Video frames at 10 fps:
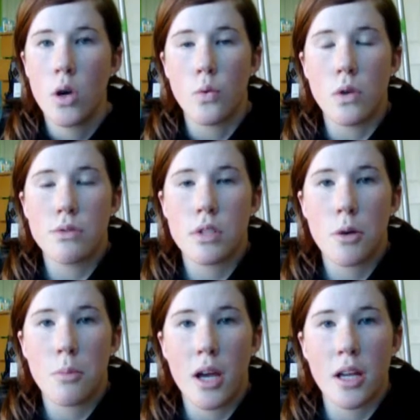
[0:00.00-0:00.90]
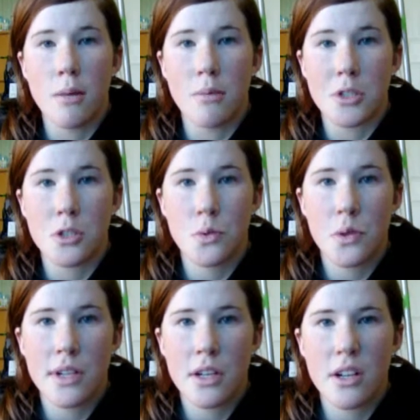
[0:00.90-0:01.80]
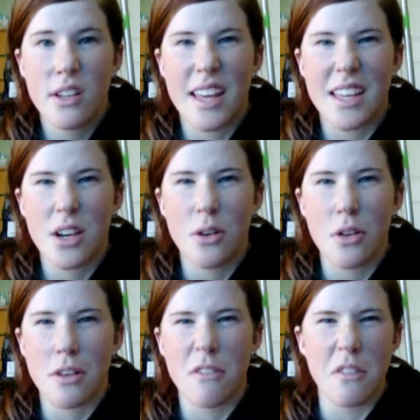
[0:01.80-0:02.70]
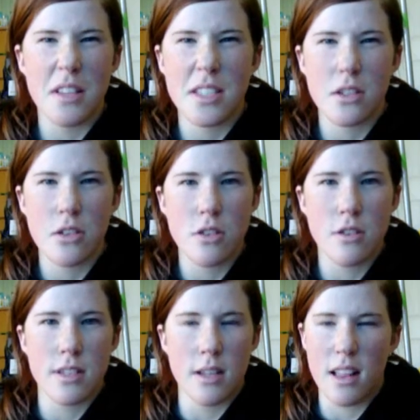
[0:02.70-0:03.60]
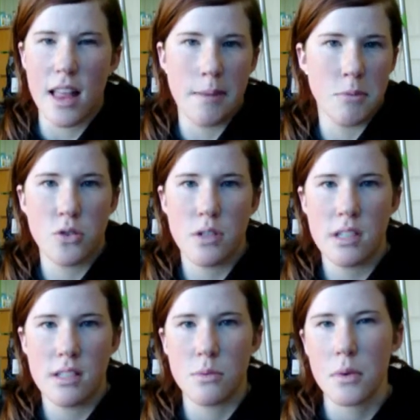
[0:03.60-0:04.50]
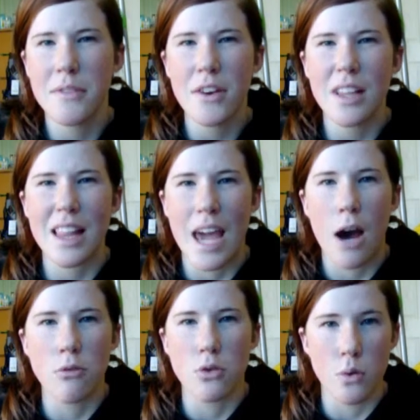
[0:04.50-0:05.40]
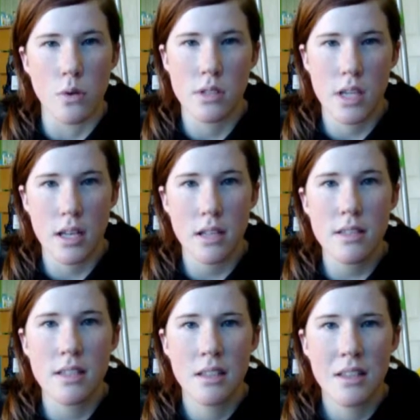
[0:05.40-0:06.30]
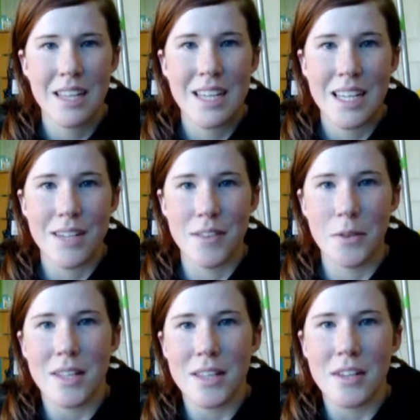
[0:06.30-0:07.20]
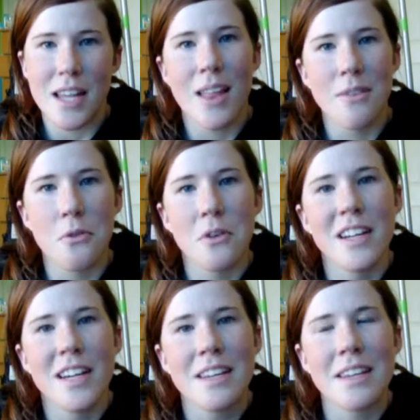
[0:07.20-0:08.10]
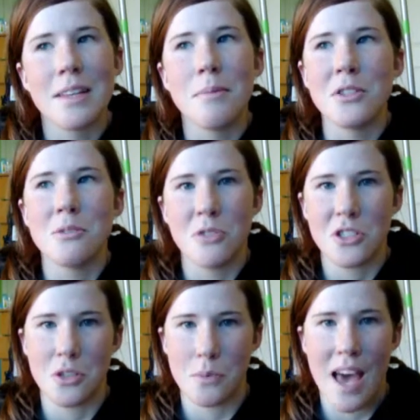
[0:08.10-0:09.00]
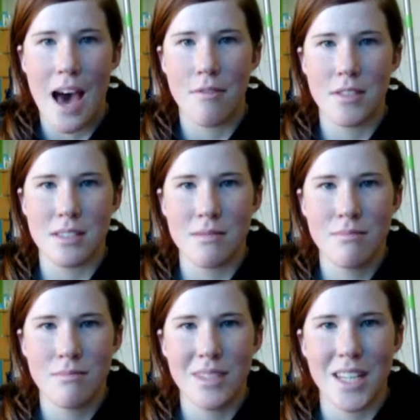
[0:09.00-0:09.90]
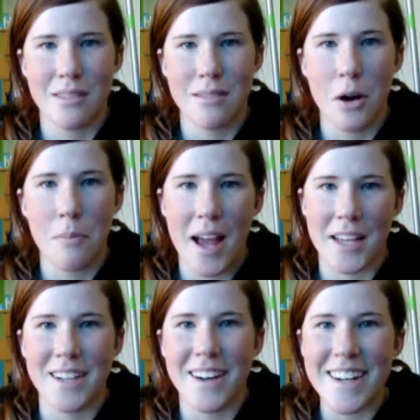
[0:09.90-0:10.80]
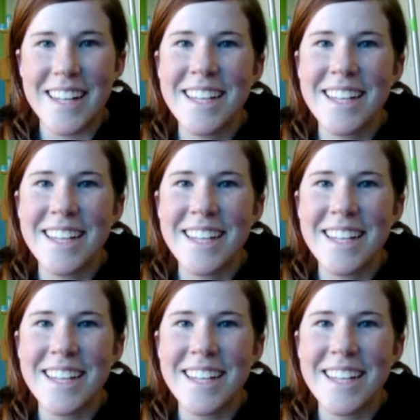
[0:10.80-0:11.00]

We used to go play in the bushes when we were younger, like go look for lizards and climb trees. We were very, like, outdoors kids, even though we live in California, and the most bushes we have is, like, our backyard.